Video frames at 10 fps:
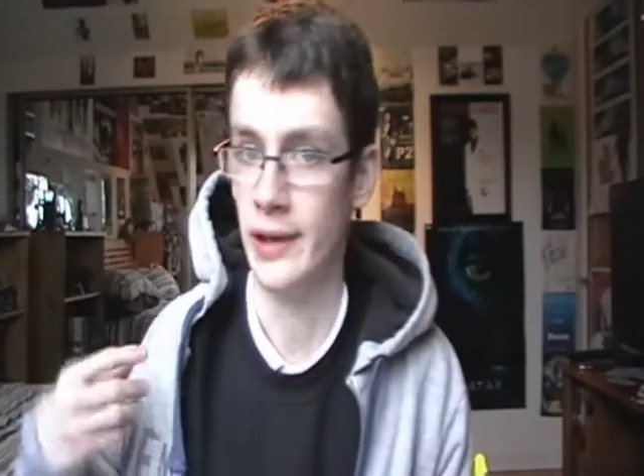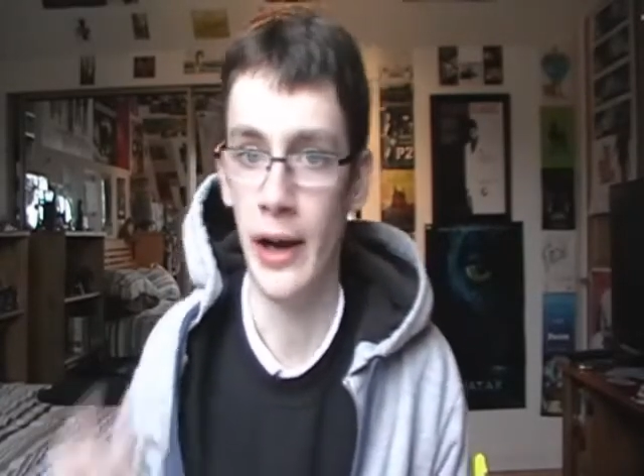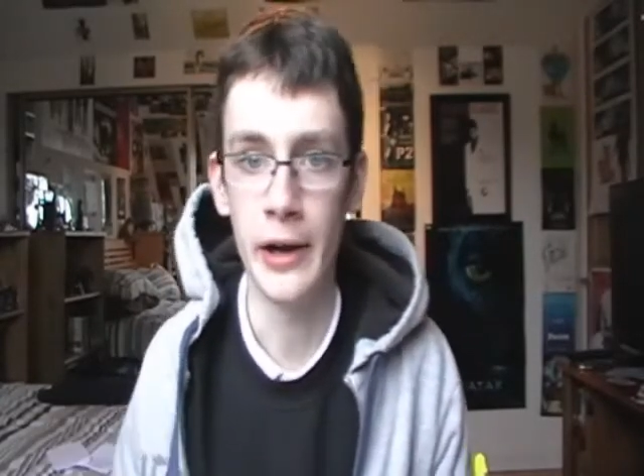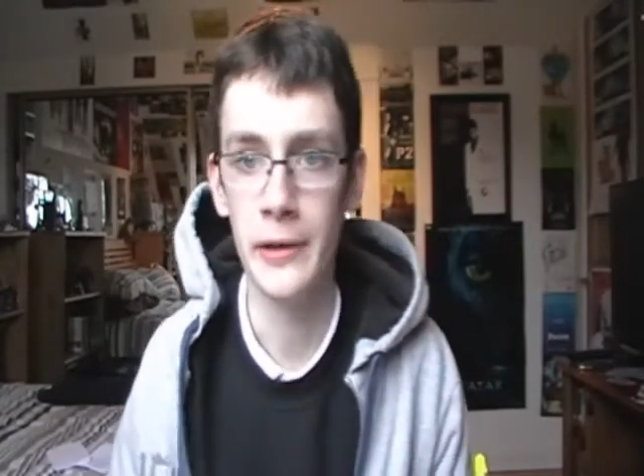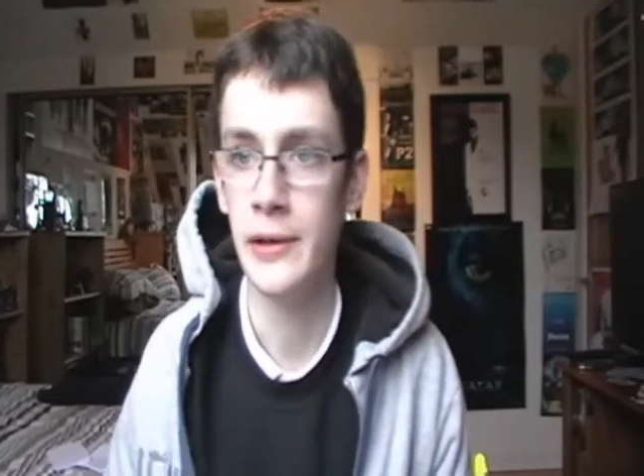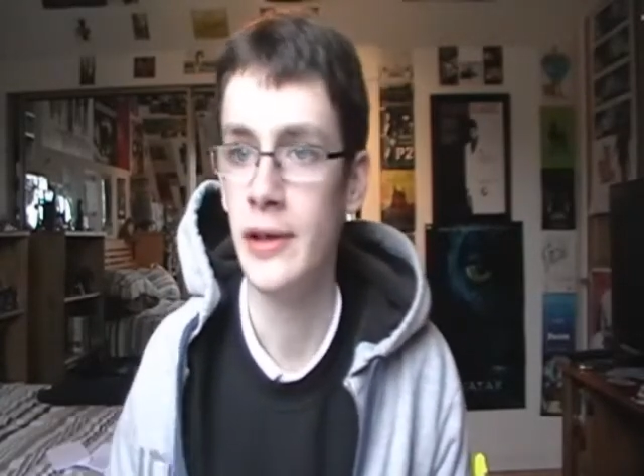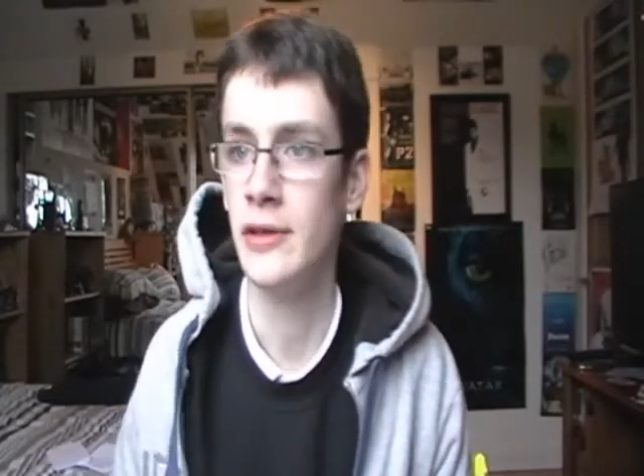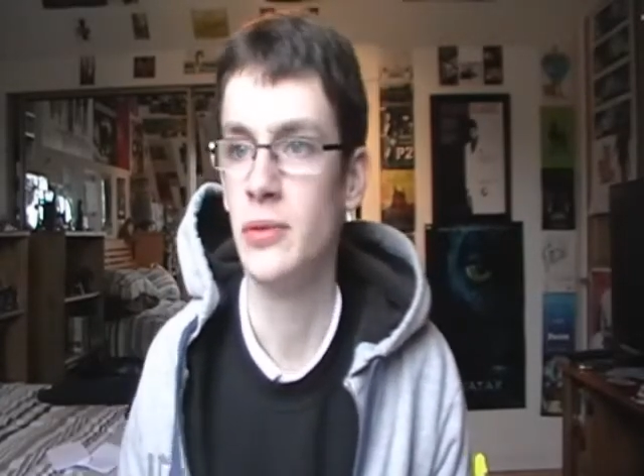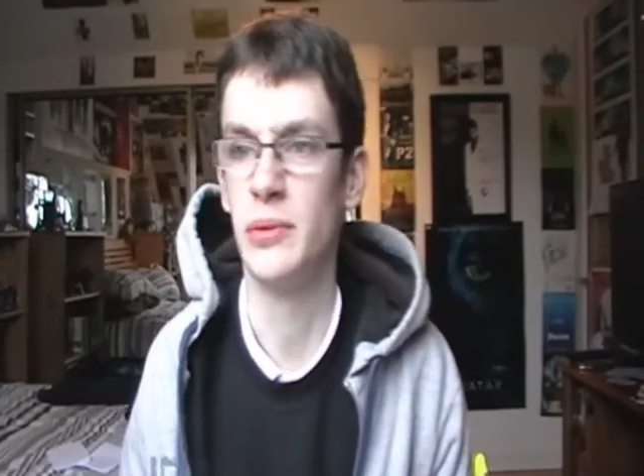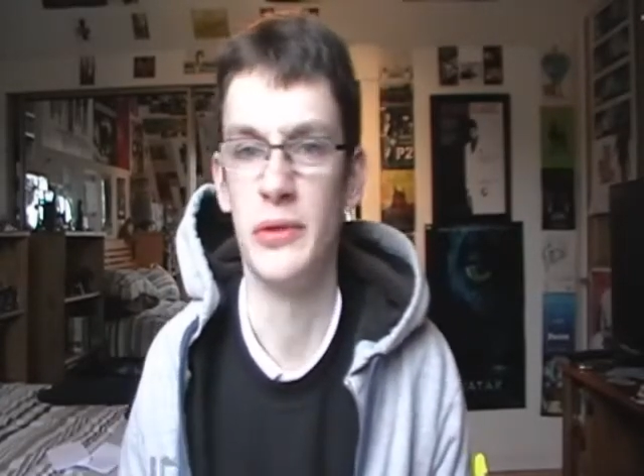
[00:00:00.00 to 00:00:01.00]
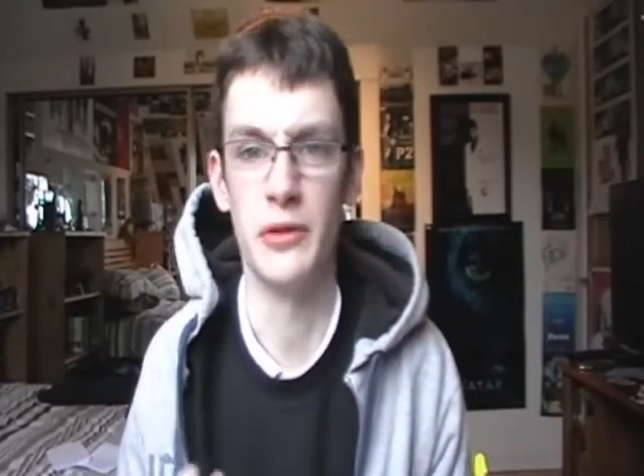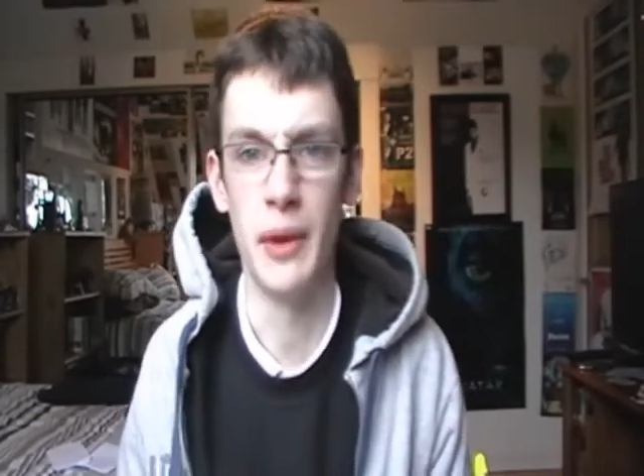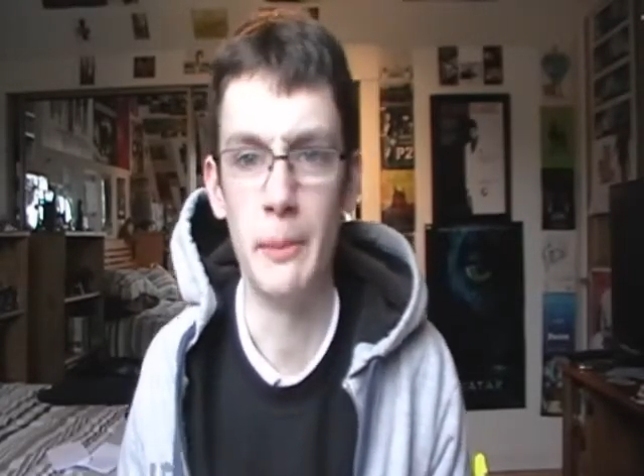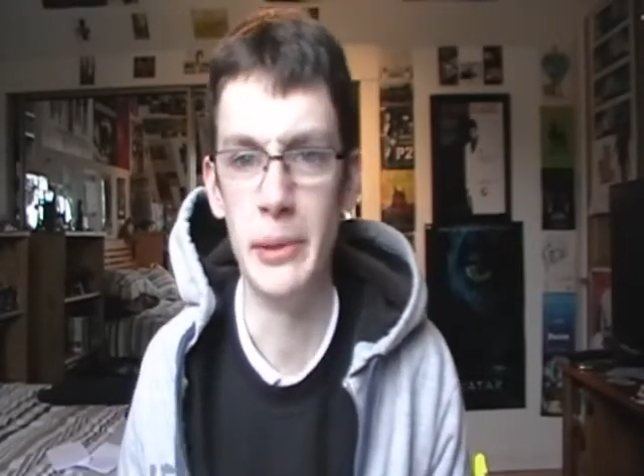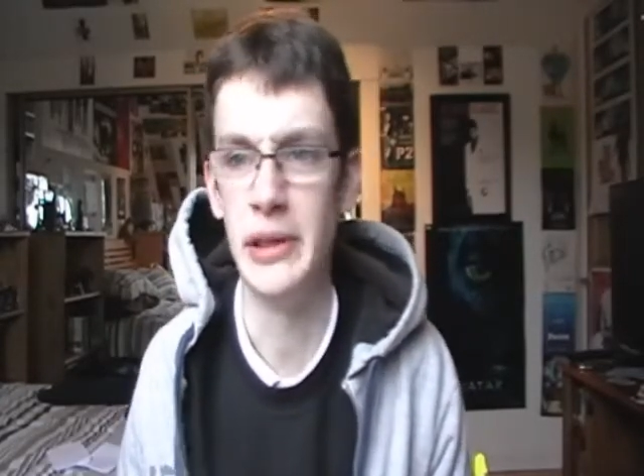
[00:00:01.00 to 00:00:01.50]
tiredness, with
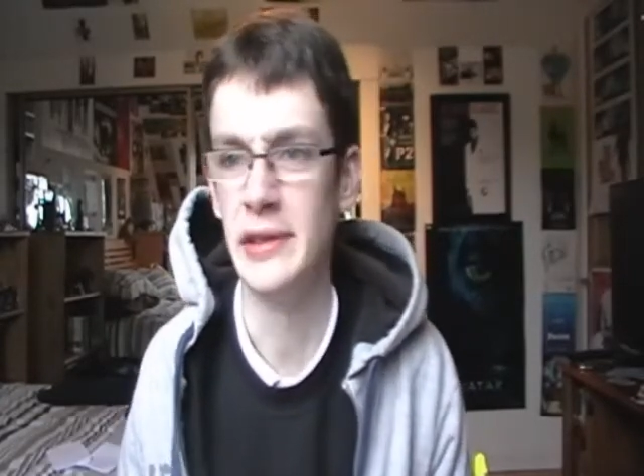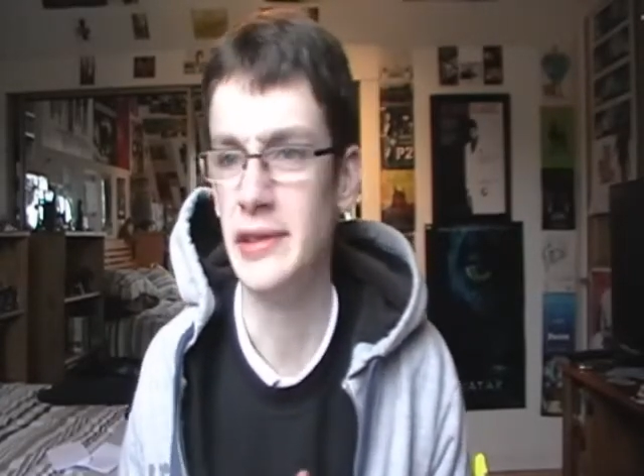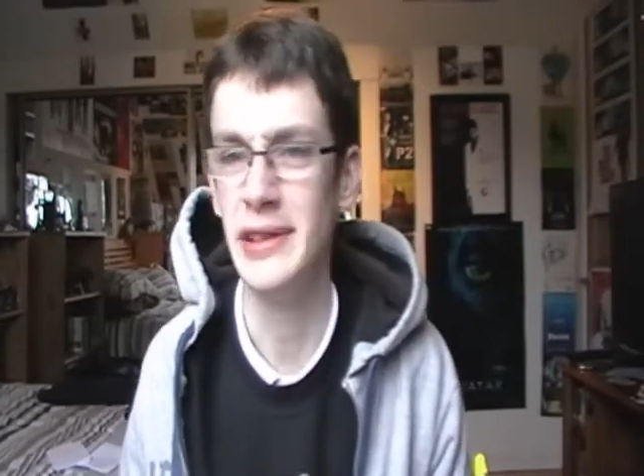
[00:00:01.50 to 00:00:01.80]
grumpiness.